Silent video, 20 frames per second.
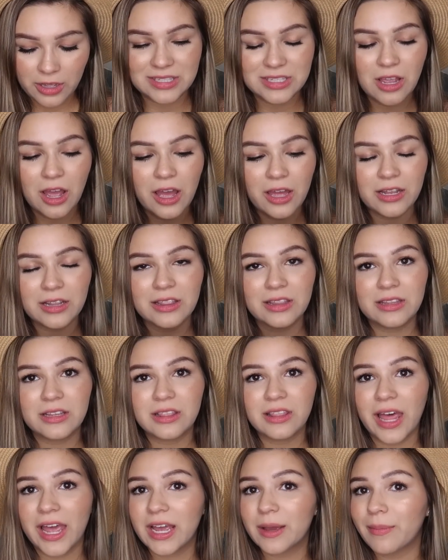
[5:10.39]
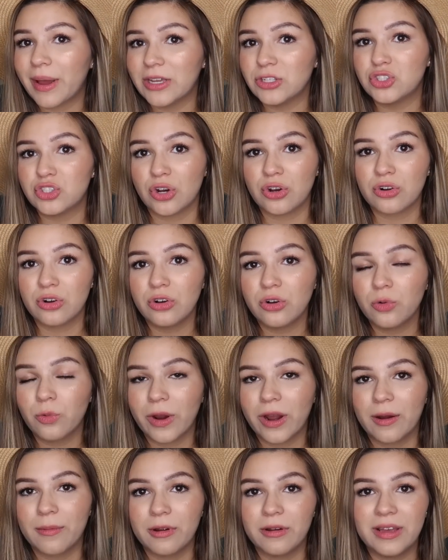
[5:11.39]
It's not like my journal
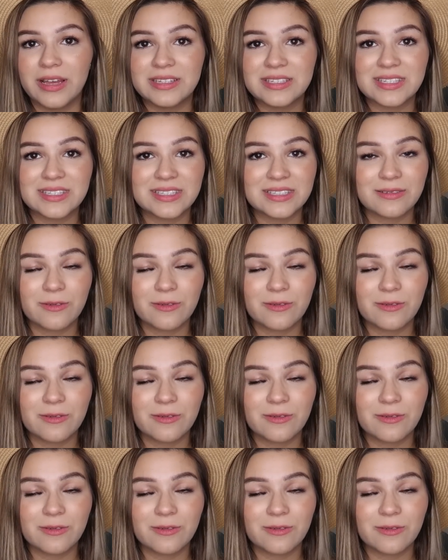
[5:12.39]
where it's